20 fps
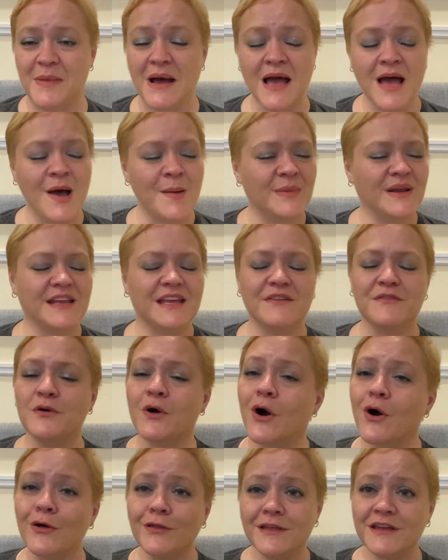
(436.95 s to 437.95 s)
I'm gonna give you
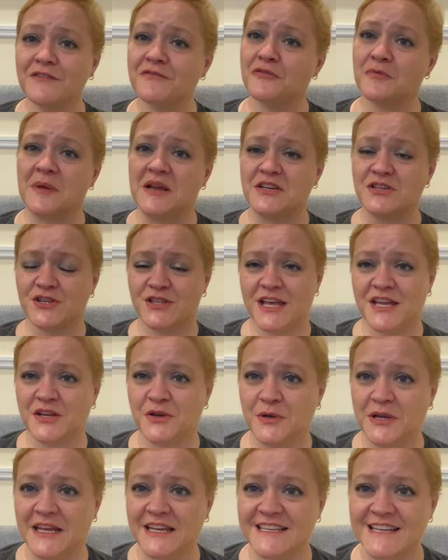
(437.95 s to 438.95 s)
all the information that
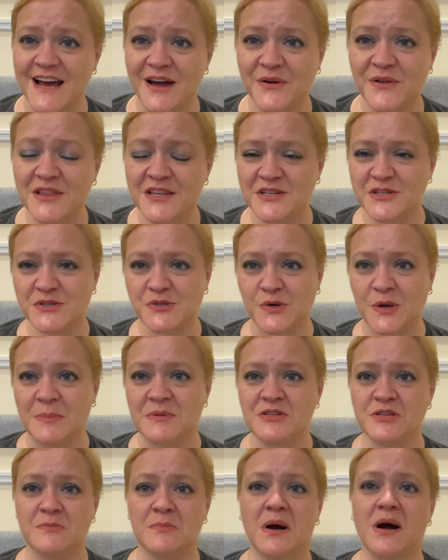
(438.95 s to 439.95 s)
you need down in the
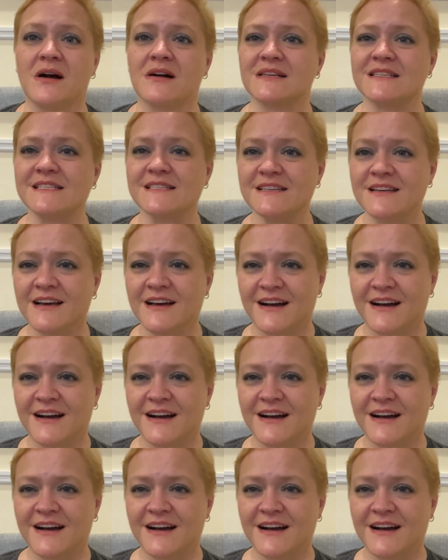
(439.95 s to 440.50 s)
description box.